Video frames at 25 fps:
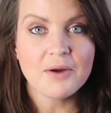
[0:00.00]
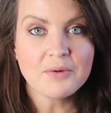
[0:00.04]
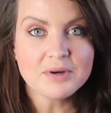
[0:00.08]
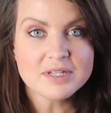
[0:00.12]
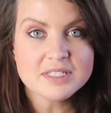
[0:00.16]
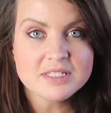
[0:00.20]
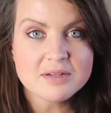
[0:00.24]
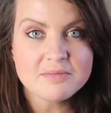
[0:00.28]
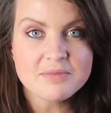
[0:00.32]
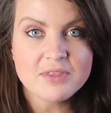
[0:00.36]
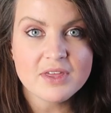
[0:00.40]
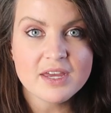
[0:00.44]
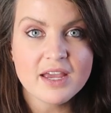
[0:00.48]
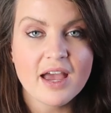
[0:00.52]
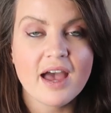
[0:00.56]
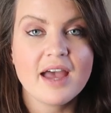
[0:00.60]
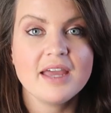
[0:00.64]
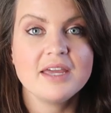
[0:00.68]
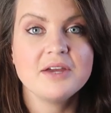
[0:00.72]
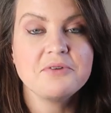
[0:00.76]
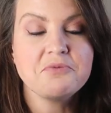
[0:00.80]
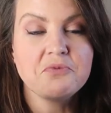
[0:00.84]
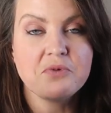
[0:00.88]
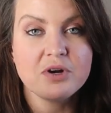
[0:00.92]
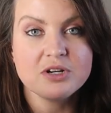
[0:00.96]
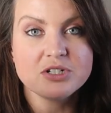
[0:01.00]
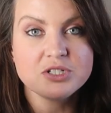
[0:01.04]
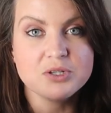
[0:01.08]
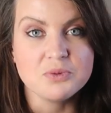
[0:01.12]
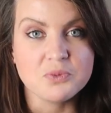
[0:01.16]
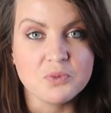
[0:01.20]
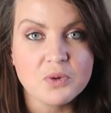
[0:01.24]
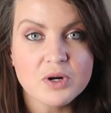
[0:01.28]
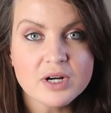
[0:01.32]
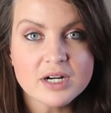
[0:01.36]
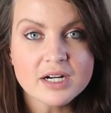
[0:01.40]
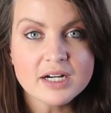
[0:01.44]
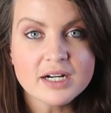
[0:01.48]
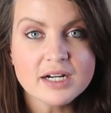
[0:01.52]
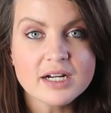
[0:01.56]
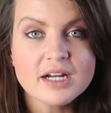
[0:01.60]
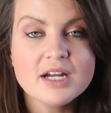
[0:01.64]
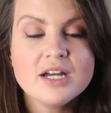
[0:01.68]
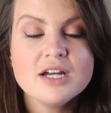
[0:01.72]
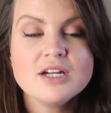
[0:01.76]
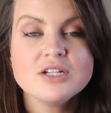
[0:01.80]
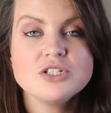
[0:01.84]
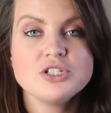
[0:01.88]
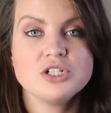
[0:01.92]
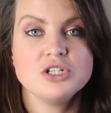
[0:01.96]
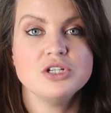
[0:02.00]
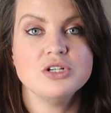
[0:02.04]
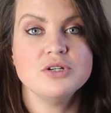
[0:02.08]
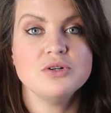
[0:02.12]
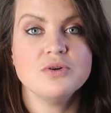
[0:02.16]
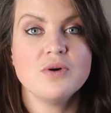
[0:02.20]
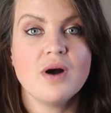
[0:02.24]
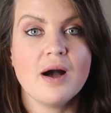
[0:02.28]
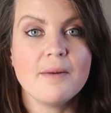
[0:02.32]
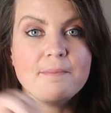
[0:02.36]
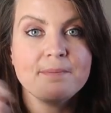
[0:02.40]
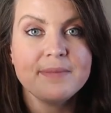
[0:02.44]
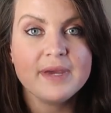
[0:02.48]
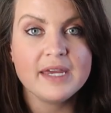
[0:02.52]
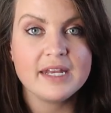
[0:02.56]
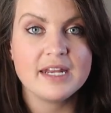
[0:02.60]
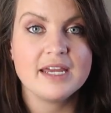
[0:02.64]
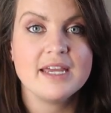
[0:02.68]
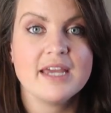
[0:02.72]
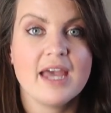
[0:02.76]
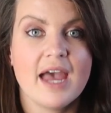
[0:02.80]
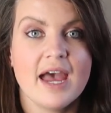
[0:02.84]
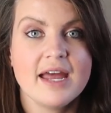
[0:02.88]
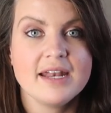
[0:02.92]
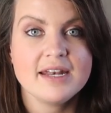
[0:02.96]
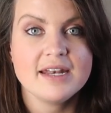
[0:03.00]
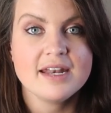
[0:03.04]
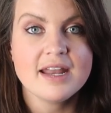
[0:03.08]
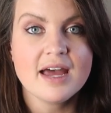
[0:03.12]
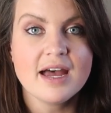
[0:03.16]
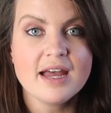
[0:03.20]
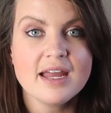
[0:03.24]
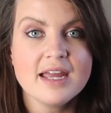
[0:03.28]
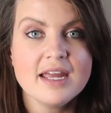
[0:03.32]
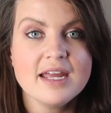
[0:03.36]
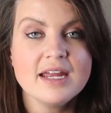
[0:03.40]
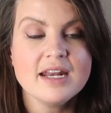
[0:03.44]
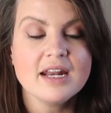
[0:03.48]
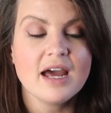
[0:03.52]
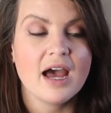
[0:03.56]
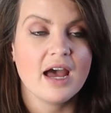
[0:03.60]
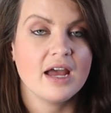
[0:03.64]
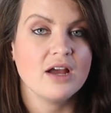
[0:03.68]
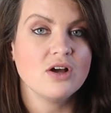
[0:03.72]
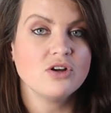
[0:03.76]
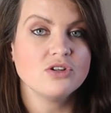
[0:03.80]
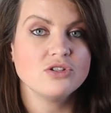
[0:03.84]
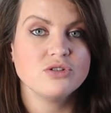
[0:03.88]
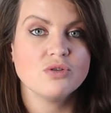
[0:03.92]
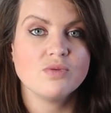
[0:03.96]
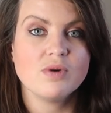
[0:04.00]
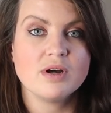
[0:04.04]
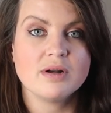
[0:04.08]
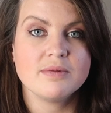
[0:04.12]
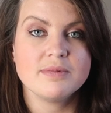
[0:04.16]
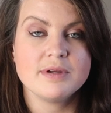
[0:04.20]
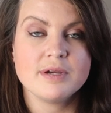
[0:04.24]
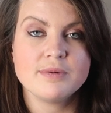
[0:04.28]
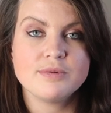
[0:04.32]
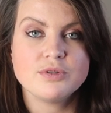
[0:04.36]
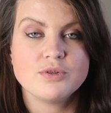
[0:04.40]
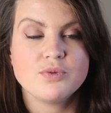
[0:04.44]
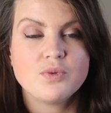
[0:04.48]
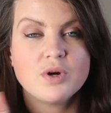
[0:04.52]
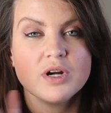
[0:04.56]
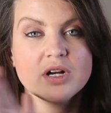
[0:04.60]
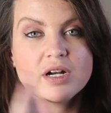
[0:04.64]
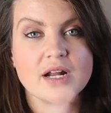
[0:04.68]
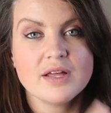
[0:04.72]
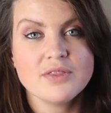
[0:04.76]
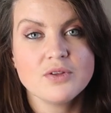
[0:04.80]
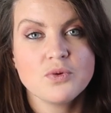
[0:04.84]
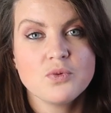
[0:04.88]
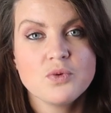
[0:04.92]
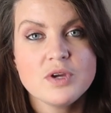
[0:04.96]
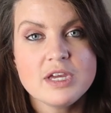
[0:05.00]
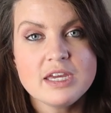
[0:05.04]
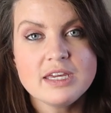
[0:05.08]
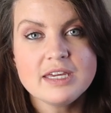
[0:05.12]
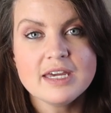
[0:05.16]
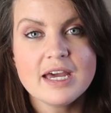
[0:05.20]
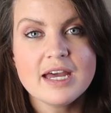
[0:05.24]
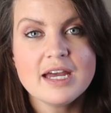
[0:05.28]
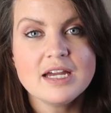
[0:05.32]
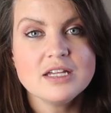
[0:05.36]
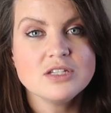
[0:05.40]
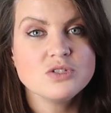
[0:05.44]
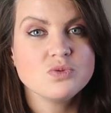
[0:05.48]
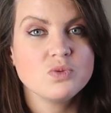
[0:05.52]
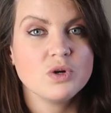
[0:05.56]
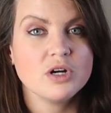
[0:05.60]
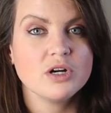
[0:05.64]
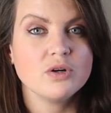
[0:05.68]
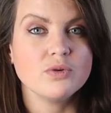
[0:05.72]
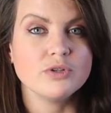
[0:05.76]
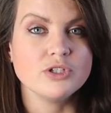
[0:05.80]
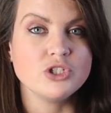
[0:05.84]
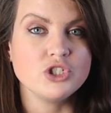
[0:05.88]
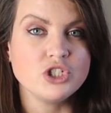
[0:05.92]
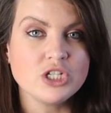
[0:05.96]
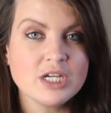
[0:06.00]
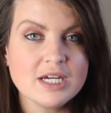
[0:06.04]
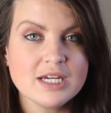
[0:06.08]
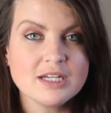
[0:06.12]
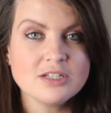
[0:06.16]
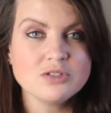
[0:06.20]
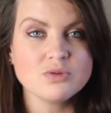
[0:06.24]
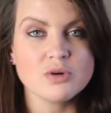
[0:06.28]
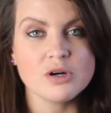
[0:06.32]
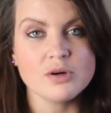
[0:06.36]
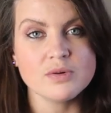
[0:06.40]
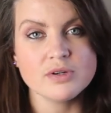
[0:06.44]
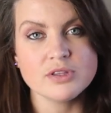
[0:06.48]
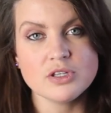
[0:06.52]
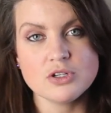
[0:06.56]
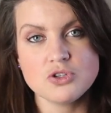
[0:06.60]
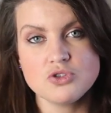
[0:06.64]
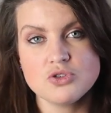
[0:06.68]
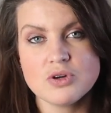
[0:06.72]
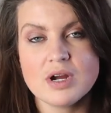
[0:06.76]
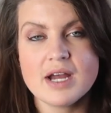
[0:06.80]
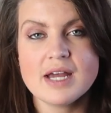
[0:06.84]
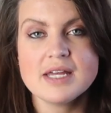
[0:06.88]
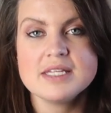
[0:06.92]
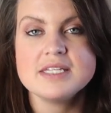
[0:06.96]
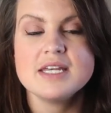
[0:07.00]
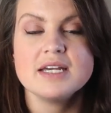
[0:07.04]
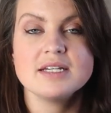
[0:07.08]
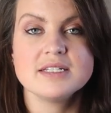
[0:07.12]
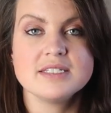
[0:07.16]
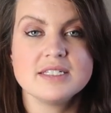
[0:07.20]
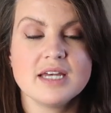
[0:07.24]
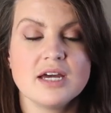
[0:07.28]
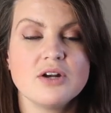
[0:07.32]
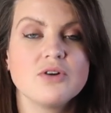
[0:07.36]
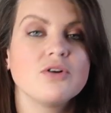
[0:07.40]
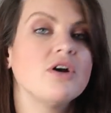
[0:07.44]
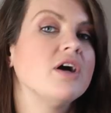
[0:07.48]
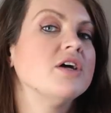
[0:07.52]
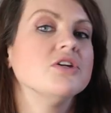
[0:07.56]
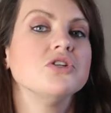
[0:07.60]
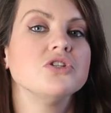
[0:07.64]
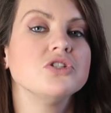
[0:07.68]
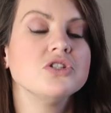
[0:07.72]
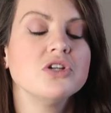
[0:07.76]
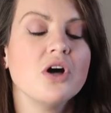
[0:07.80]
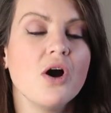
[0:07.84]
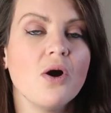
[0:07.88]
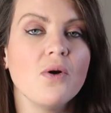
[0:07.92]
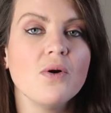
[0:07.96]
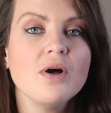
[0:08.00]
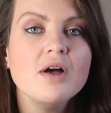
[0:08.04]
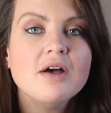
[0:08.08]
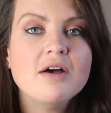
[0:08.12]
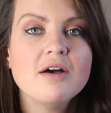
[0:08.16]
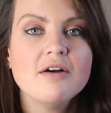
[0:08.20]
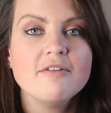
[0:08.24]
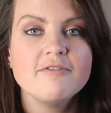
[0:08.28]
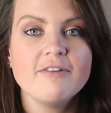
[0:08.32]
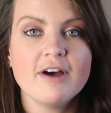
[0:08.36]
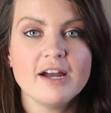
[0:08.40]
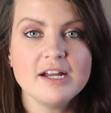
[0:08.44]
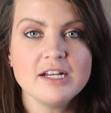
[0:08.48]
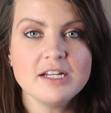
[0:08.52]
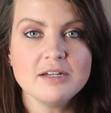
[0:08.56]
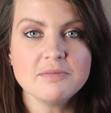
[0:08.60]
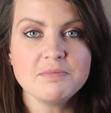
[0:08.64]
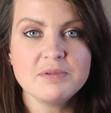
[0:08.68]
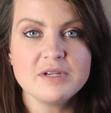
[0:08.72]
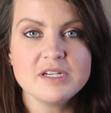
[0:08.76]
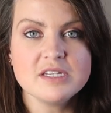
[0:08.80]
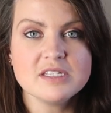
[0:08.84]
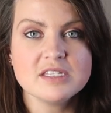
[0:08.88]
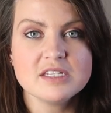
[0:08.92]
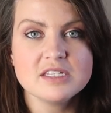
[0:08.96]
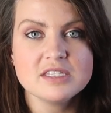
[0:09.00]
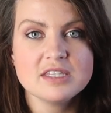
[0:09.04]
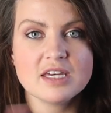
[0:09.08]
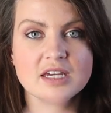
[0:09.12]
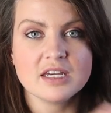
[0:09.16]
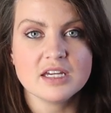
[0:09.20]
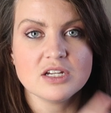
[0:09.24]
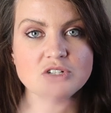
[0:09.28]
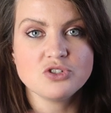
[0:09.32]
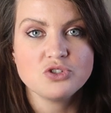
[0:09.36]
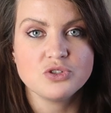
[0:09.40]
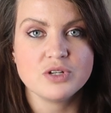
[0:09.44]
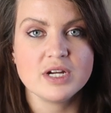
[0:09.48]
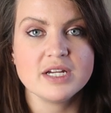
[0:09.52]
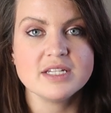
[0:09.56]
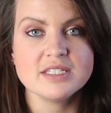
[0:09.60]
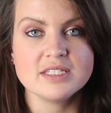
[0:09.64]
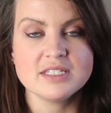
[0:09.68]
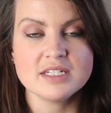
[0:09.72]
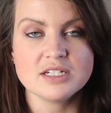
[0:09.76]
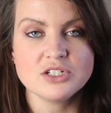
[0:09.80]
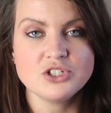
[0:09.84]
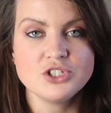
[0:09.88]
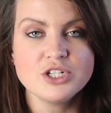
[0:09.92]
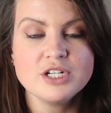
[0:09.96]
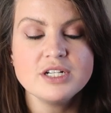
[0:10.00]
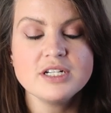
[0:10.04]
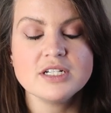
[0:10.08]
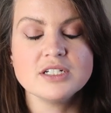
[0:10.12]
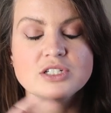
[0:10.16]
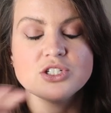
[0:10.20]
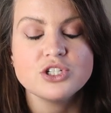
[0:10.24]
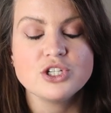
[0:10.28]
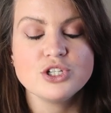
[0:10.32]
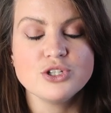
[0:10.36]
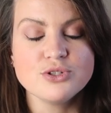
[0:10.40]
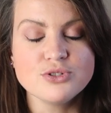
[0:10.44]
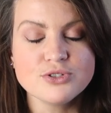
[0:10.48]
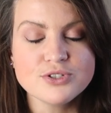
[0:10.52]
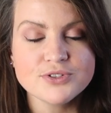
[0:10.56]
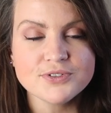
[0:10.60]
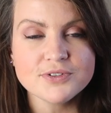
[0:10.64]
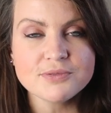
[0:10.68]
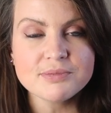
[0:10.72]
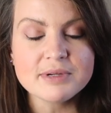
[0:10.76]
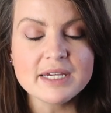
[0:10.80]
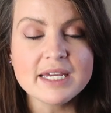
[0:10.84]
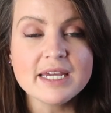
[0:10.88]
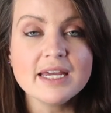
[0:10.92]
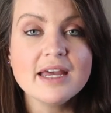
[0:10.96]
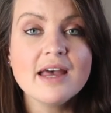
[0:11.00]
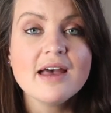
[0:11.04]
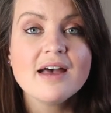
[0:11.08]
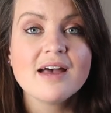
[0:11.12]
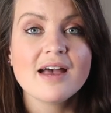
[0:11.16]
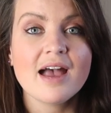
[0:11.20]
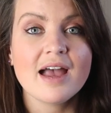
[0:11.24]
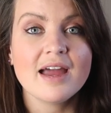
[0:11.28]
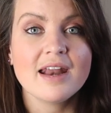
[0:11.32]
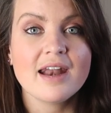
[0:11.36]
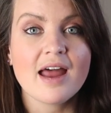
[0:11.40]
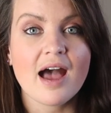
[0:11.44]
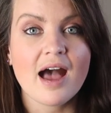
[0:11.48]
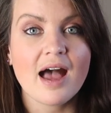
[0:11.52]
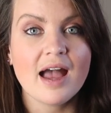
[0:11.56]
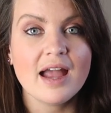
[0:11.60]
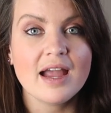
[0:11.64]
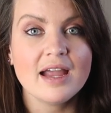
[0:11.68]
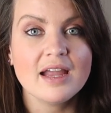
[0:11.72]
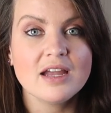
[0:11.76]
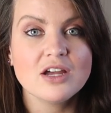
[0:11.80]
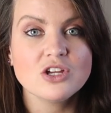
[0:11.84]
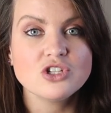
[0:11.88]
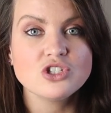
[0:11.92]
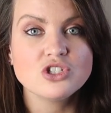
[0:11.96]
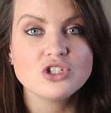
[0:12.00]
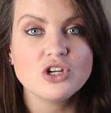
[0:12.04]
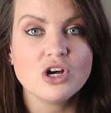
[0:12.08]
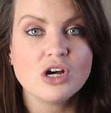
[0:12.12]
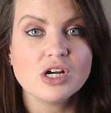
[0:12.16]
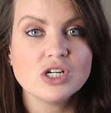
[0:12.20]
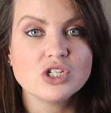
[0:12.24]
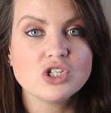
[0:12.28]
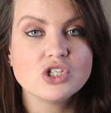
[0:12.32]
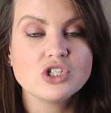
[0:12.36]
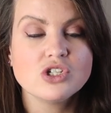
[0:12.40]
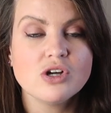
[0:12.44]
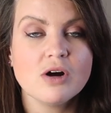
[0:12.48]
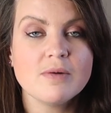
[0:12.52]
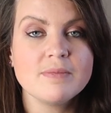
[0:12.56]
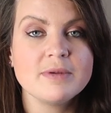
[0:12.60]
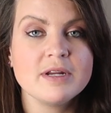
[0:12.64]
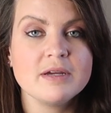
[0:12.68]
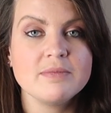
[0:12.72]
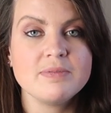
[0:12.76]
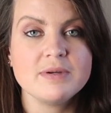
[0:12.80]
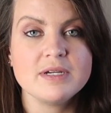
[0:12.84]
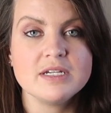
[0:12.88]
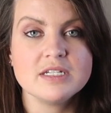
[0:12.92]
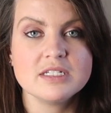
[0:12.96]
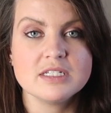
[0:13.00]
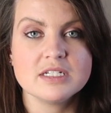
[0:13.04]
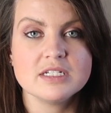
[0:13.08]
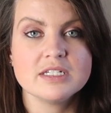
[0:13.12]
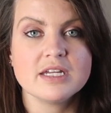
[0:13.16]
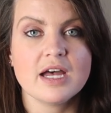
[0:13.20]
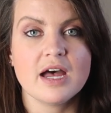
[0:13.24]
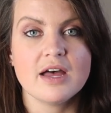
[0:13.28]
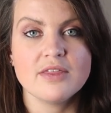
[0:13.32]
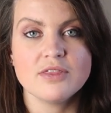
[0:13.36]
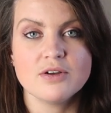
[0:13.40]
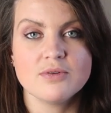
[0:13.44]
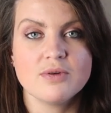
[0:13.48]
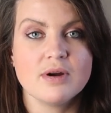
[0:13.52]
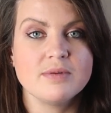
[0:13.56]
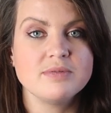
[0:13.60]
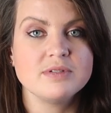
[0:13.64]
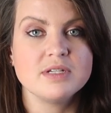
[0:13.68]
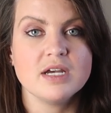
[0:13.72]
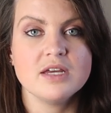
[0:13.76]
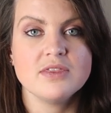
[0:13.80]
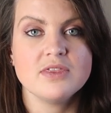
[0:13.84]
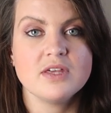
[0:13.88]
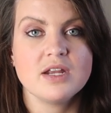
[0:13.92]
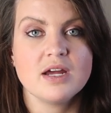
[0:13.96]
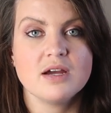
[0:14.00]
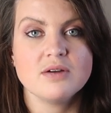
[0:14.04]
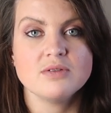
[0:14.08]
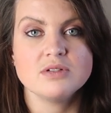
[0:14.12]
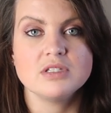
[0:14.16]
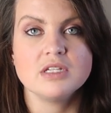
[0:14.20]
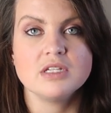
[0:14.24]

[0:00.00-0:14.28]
I want something I can wear to work, to a meeting at night. I also want to be able to wear it on the weekends, wear it with jeans, wear it with a dress, etc. So finding pieces that can transition is huge for me, and I saw so many pieces on their website that I